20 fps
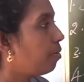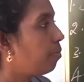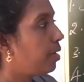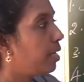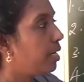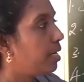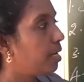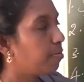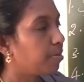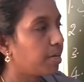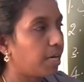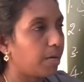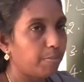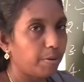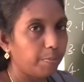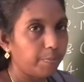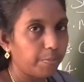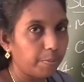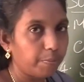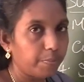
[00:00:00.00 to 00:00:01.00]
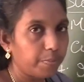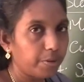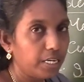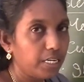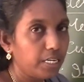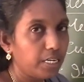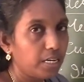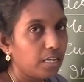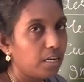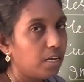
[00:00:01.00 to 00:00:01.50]
medium can be
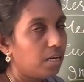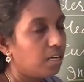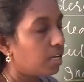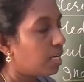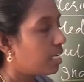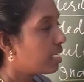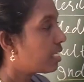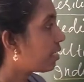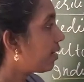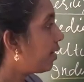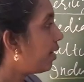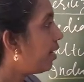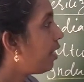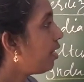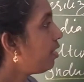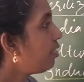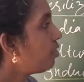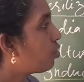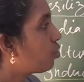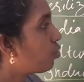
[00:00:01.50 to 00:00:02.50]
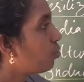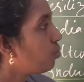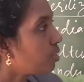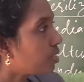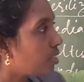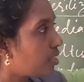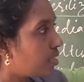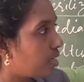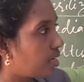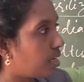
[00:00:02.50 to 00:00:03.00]
prepared, it is ready
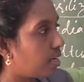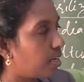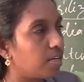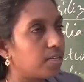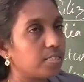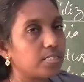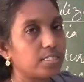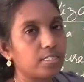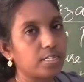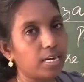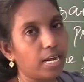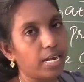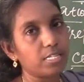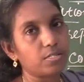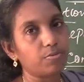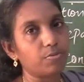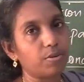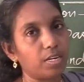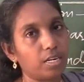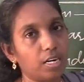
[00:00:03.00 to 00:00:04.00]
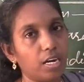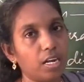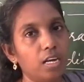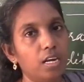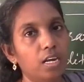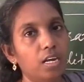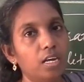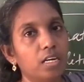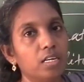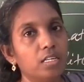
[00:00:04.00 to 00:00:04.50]
to transfer
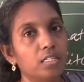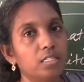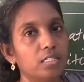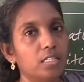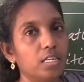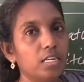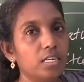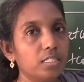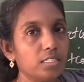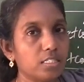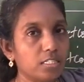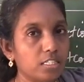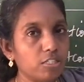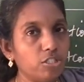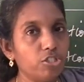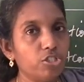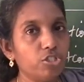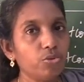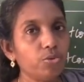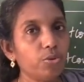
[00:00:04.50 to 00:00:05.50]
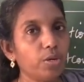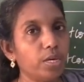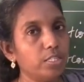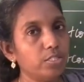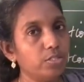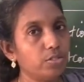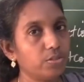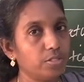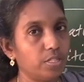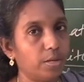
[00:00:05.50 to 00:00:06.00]
the tissue
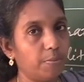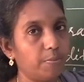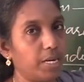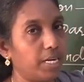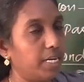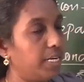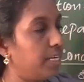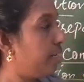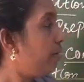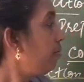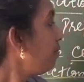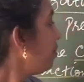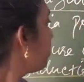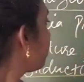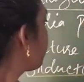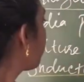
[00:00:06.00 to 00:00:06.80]
into the medium,